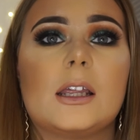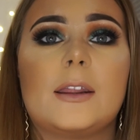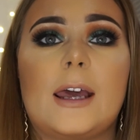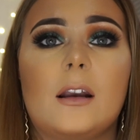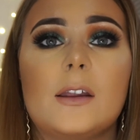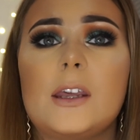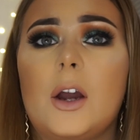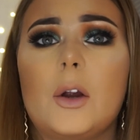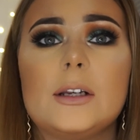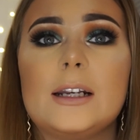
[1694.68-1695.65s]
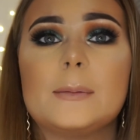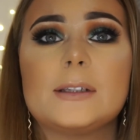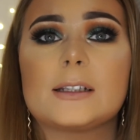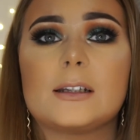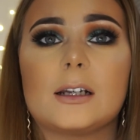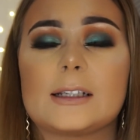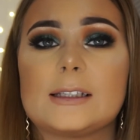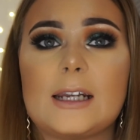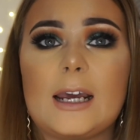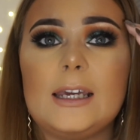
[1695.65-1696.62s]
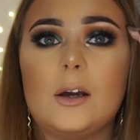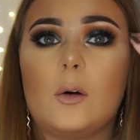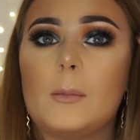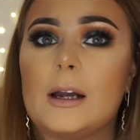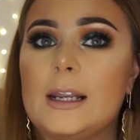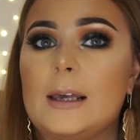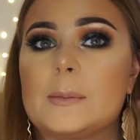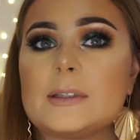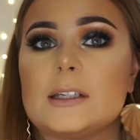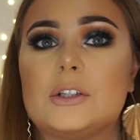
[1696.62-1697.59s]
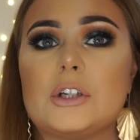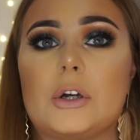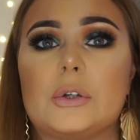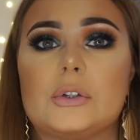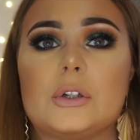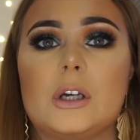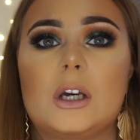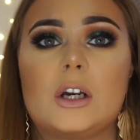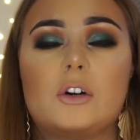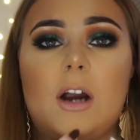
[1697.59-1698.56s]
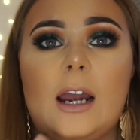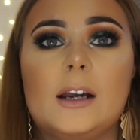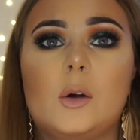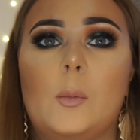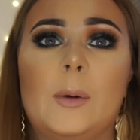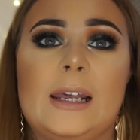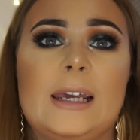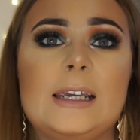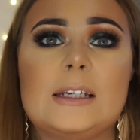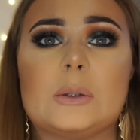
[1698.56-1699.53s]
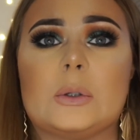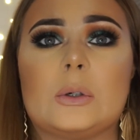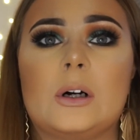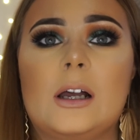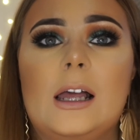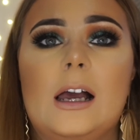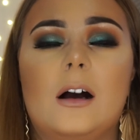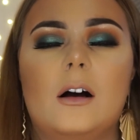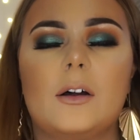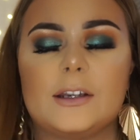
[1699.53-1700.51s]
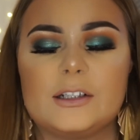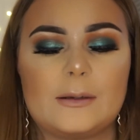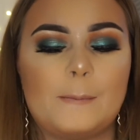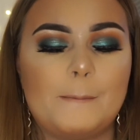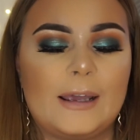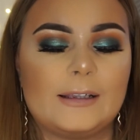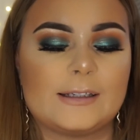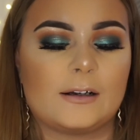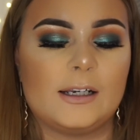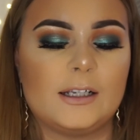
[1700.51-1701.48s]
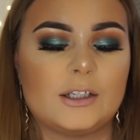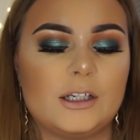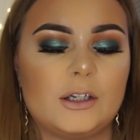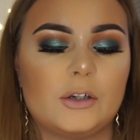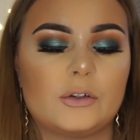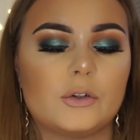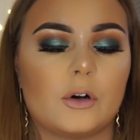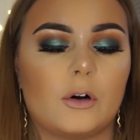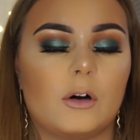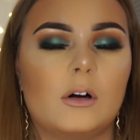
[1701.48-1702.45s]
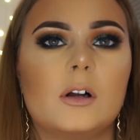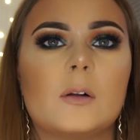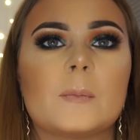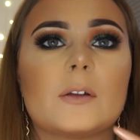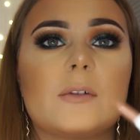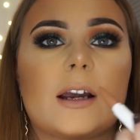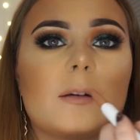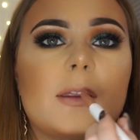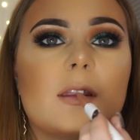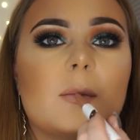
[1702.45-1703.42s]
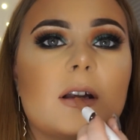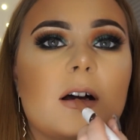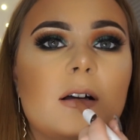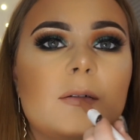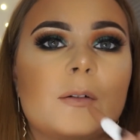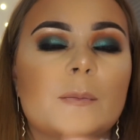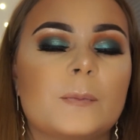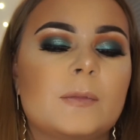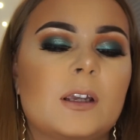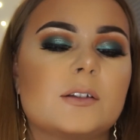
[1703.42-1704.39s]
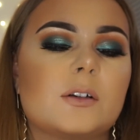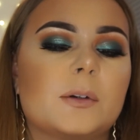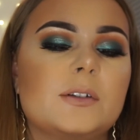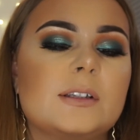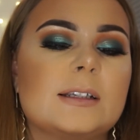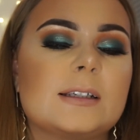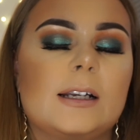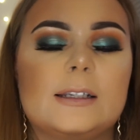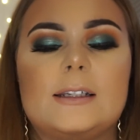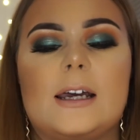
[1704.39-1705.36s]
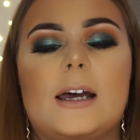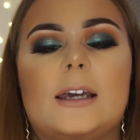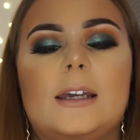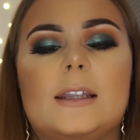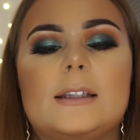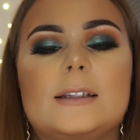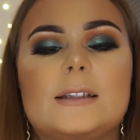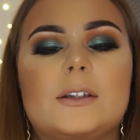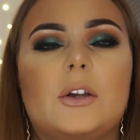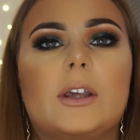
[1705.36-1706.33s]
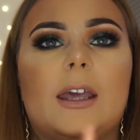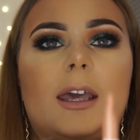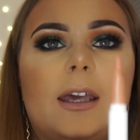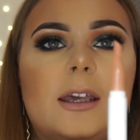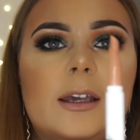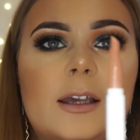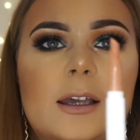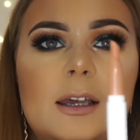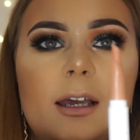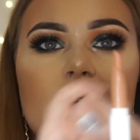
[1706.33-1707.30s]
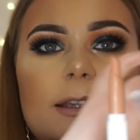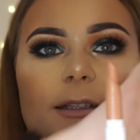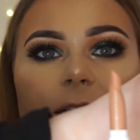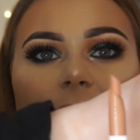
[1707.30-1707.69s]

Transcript: they're like the only lipsticks that like stay on my lips and don't crack or bleed, or oh, they're just amazing. I literally could not recommend them enough. So I'm using this colour today, and this is Cookie, and this is